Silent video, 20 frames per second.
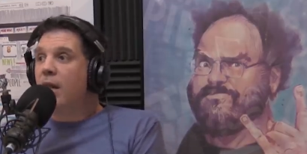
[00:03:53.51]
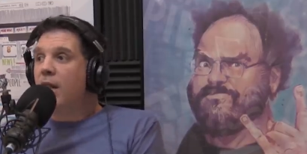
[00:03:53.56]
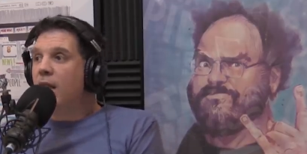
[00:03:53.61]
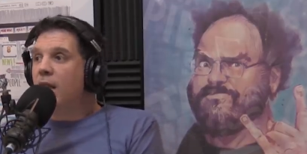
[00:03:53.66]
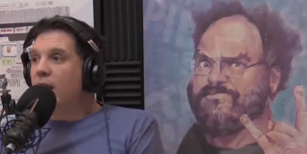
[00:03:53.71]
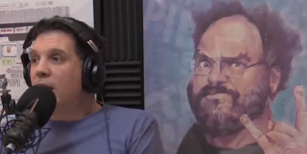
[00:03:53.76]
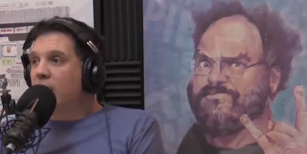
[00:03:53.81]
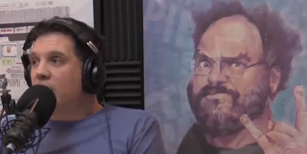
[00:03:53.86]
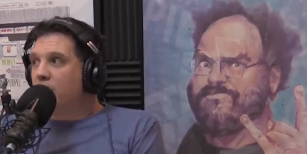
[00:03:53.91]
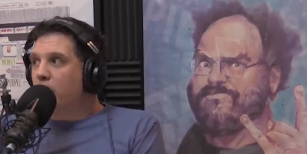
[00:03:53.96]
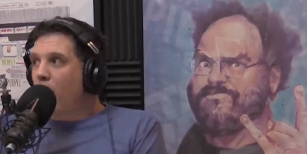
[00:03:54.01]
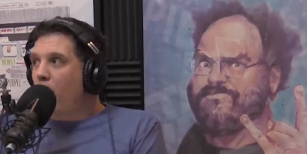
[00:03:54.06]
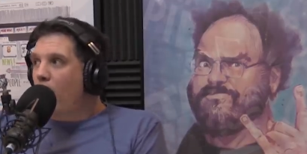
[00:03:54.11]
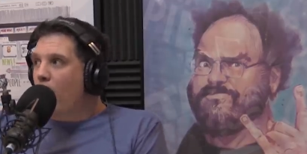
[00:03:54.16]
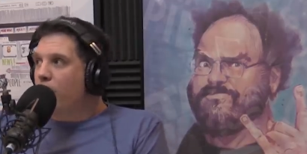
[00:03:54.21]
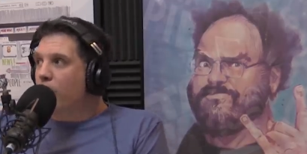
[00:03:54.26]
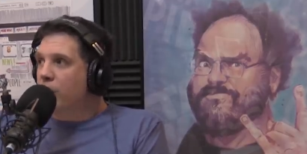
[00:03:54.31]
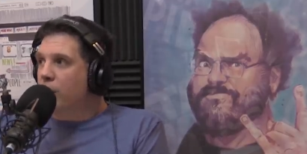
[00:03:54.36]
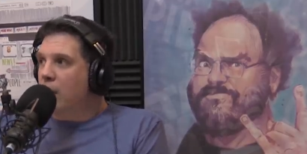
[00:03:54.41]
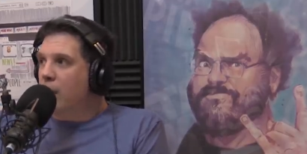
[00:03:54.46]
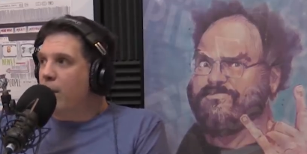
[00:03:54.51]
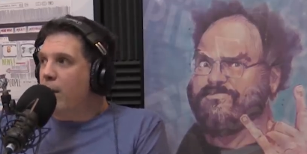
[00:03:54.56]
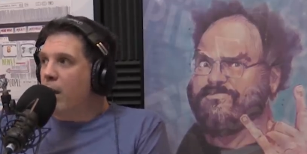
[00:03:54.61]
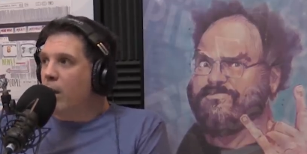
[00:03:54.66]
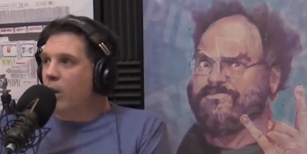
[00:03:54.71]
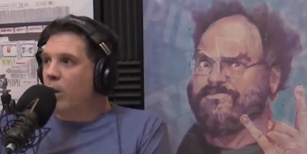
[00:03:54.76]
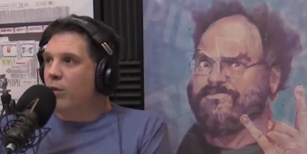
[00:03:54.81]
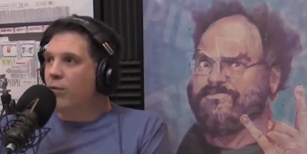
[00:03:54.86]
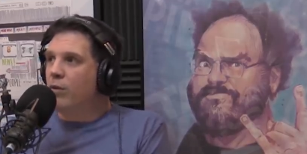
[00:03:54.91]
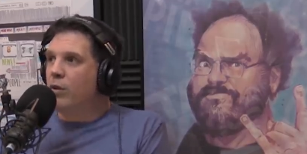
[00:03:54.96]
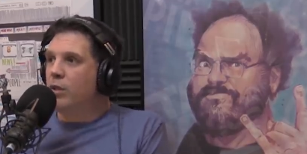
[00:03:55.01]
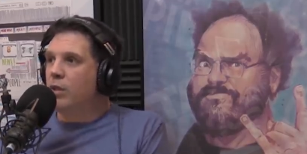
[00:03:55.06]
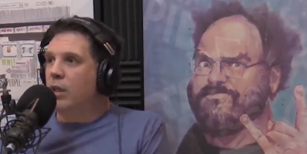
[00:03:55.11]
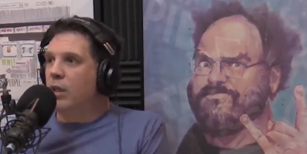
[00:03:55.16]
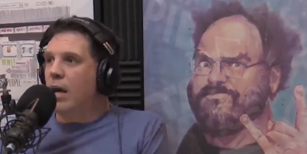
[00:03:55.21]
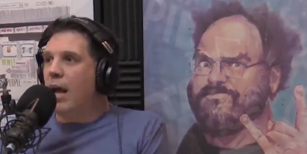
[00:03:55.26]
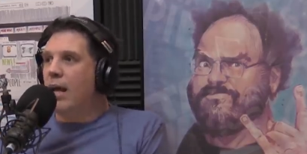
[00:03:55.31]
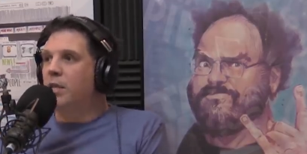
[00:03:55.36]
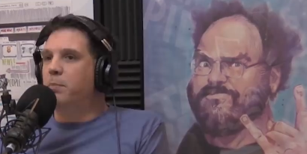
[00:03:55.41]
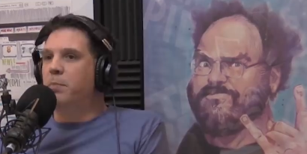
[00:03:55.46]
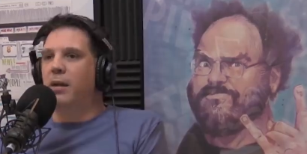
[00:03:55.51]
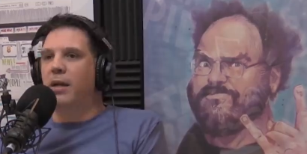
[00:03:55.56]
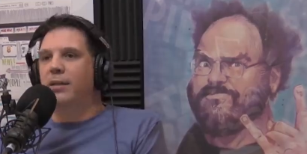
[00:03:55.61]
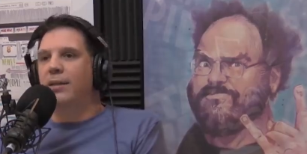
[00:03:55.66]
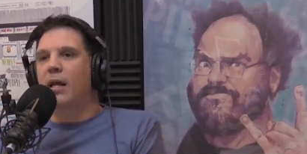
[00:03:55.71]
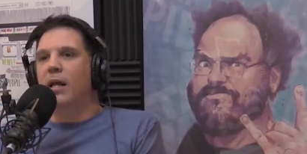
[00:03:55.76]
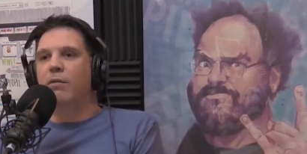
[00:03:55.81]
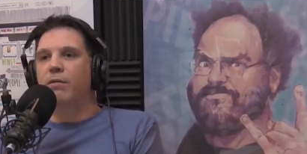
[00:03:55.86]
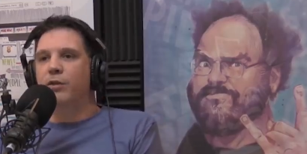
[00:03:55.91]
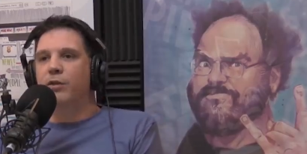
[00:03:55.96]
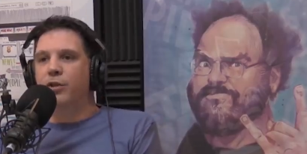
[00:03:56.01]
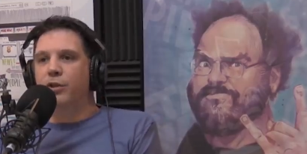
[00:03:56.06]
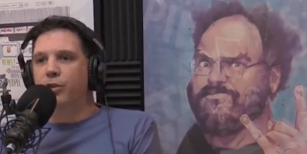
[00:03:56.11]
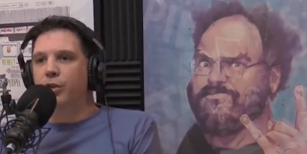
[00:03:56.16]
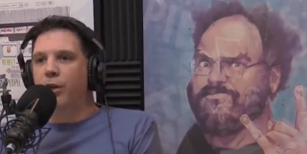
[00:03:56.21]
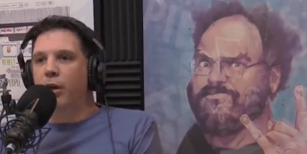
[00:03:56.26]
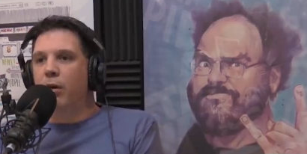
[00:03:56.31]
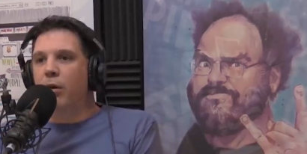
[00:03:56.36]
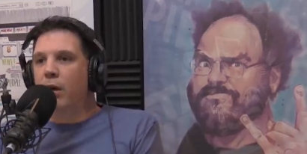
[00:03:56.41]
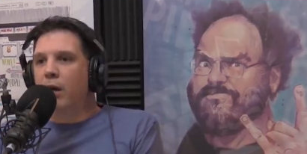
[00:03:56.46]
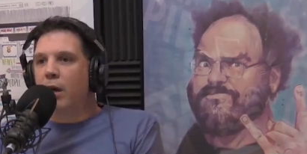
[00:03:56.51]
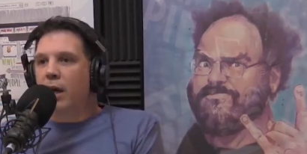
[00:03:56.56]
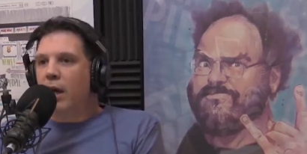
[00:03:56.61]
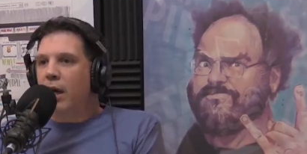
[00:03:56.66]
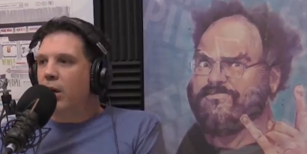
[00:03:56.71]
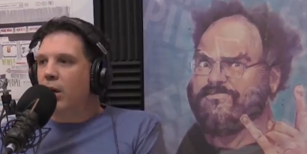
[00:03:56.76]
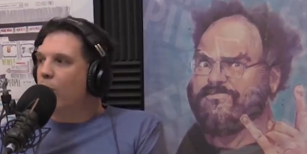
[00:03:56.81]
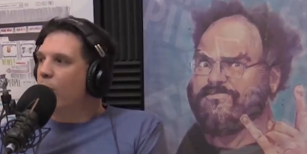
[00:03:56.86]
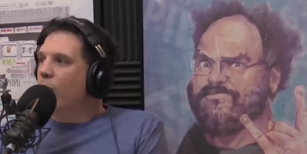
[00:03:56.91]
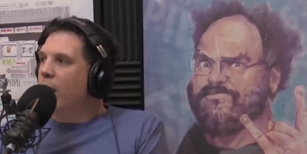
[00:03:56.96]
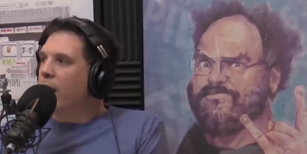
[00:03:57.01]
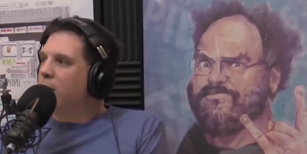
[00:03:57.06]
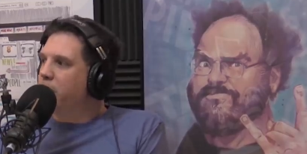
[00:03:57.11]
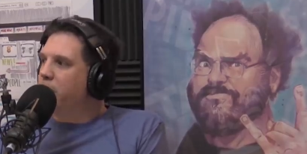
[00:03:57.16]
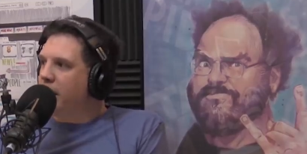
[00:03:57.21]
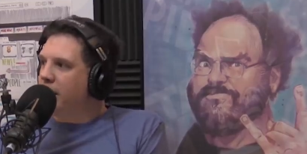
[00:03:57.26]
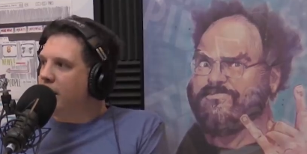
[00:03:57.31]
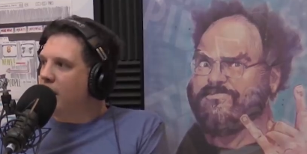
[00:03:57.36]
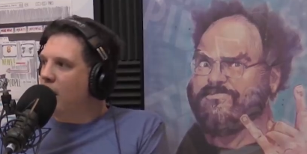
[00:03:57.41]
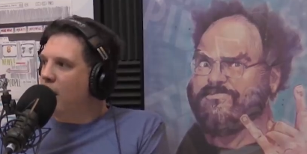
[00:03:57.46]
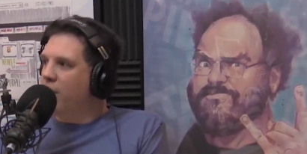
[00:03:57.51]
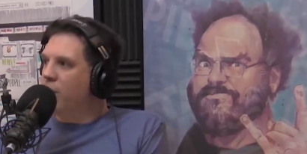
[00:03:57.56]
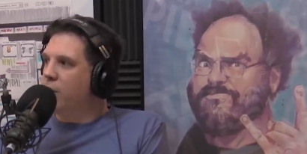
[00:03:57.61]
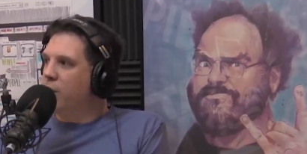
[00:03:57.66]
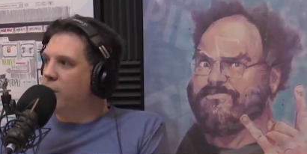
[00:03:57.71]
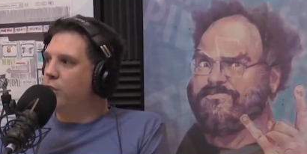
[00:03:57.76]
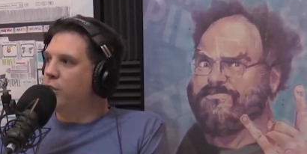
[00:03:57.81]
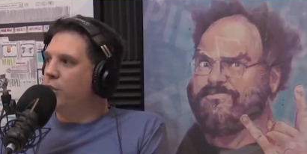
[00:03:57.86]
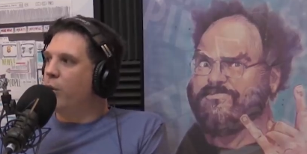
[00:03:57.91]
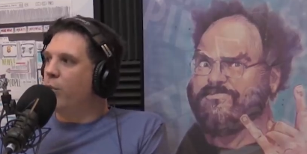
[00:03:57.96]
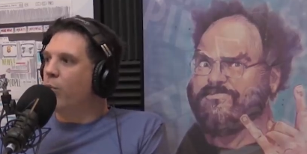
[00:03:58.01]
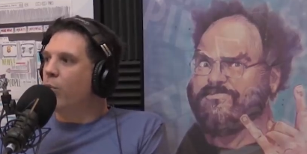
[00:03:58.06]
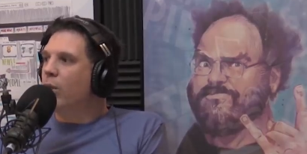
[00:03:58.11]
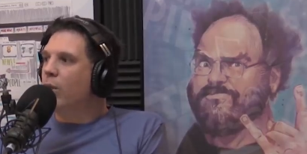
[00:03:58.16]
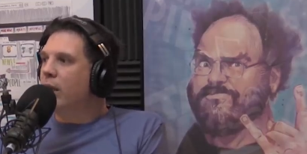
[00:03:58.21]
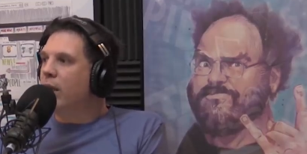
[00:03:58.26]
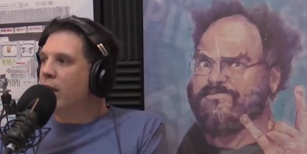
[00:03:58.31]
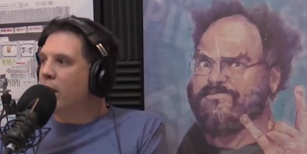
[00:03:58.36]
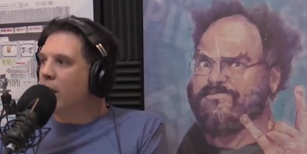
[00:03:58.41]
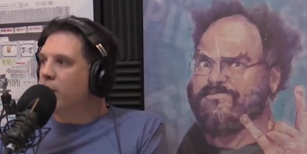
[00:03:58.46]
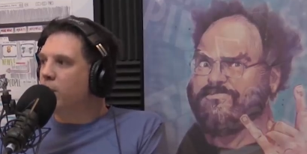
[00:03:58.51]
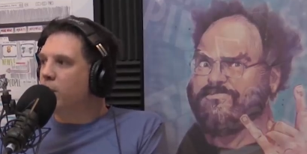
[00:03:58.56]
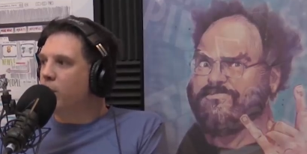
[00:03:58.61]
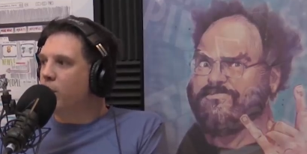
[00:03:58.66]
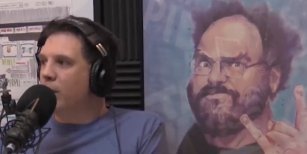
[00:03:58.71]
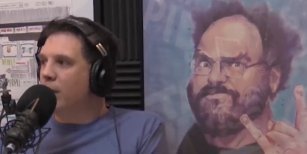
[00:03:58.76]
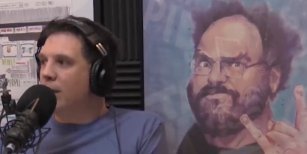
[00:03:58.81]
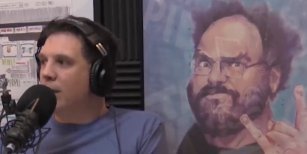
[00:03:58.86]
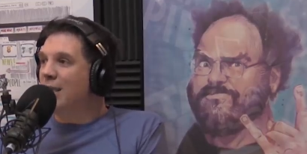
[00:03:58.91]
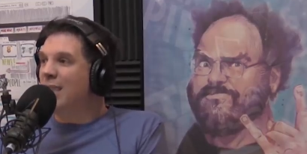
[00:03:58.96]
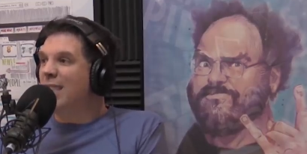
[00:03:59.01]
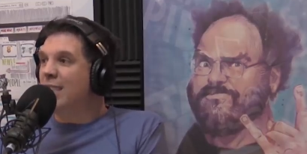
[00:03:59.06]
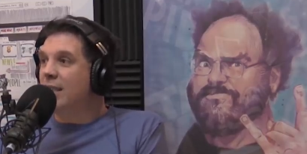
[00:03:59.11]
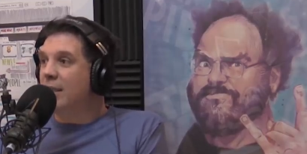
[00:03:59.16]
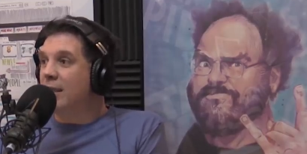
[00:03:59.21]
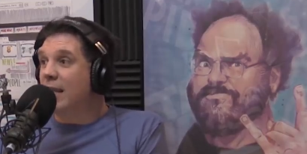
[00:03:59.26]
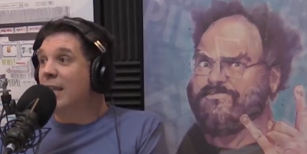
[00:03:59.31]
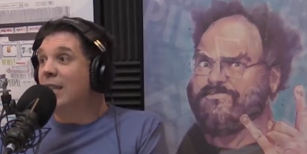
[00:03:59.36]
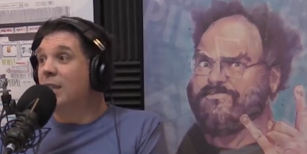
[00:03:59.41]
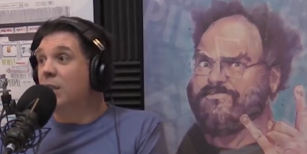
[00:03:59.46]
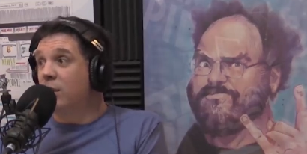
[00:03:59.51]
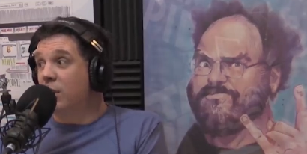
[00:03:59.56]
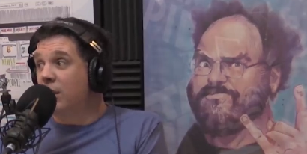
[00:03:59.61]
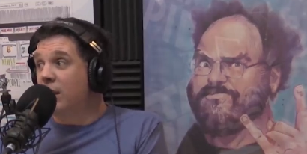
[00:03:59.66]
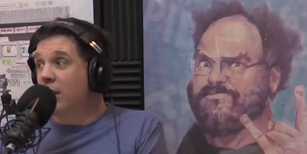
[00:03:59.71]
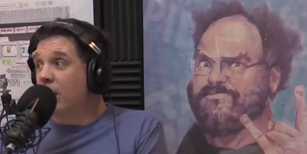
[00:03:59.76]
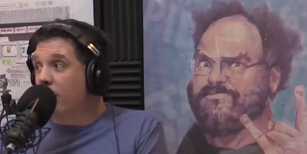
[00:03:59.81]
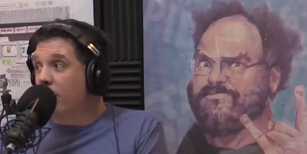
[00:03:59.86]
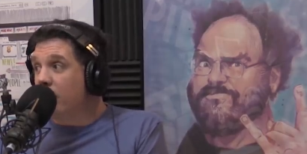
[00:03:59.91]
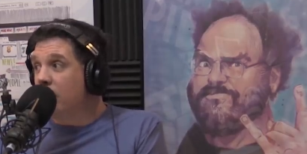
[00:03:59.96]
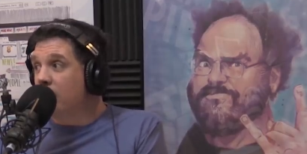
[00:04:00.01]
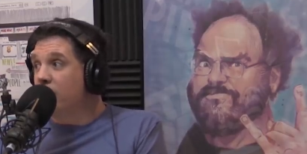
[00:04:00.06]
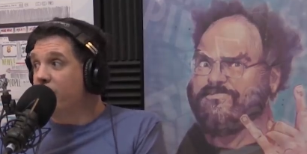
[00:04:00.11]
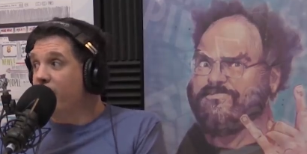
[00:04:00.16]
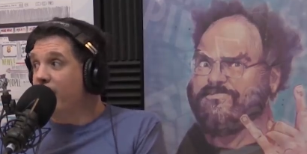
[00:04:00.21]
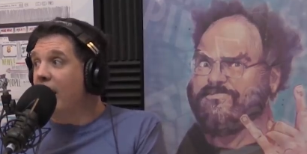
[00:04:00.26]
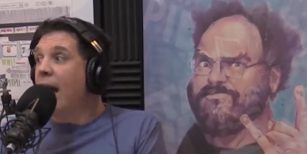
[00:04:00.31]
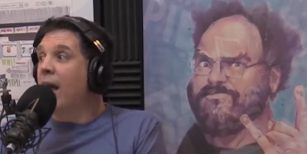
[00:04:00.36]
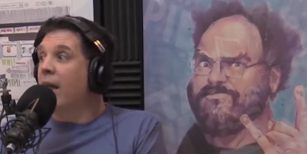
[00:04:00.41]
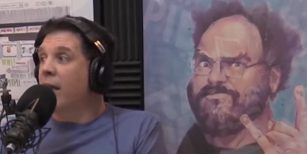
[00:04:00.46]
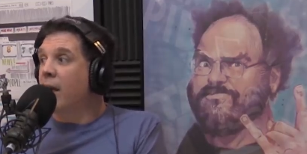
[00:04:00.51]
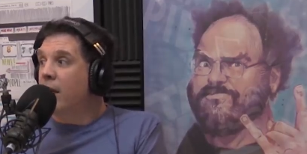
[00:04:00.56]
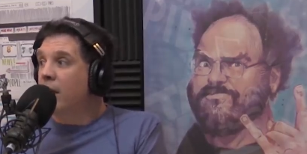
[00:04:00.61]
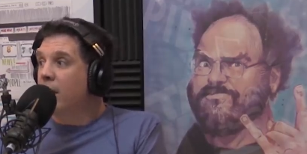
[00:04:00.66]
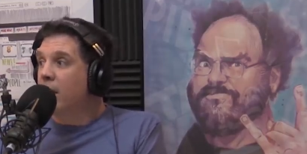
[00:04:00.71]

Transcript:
Speaker 1: This Marvel Cinematic Universe has been a television show. It really has been a television show, and we're leading up to the this series finale.